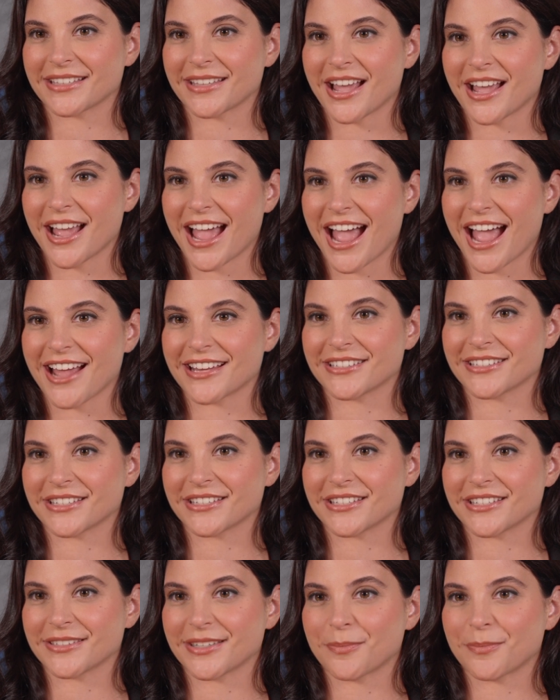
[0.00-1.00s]
their
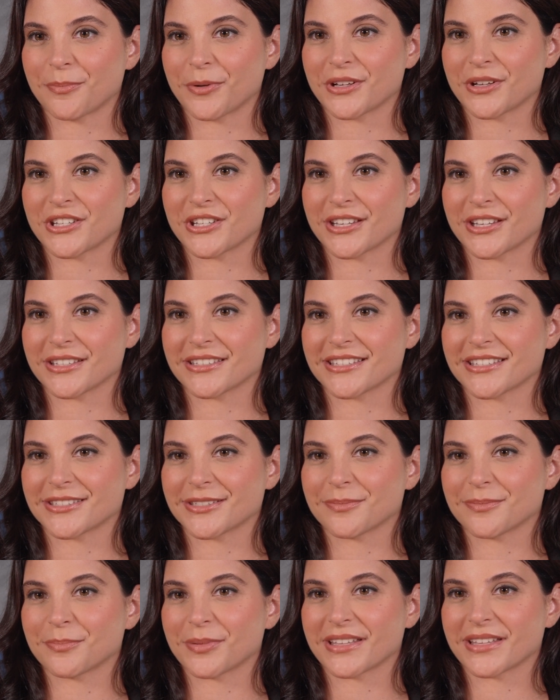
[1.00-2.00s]
axes in the bushes,
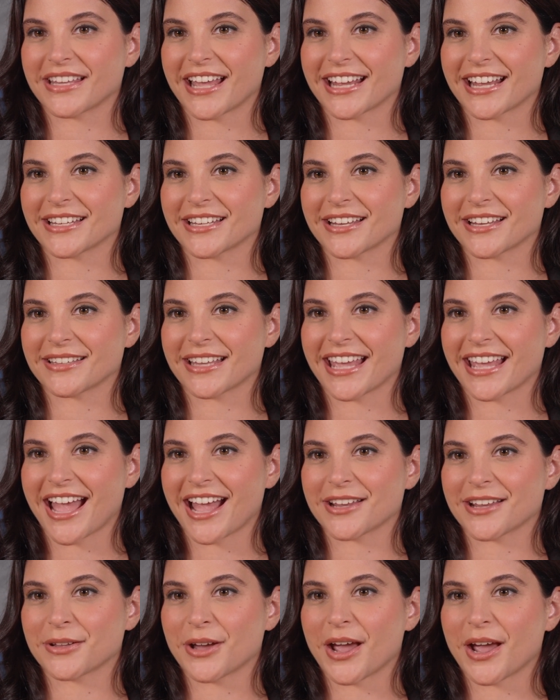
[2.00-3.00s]
pretended they
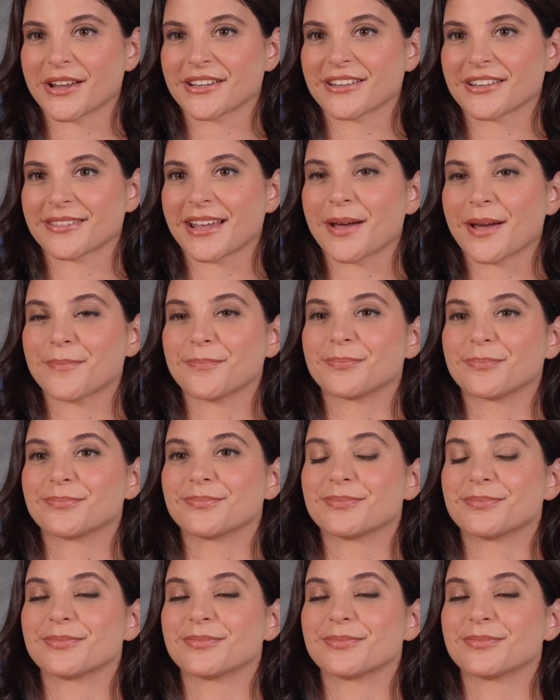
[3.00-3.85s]
had lost them.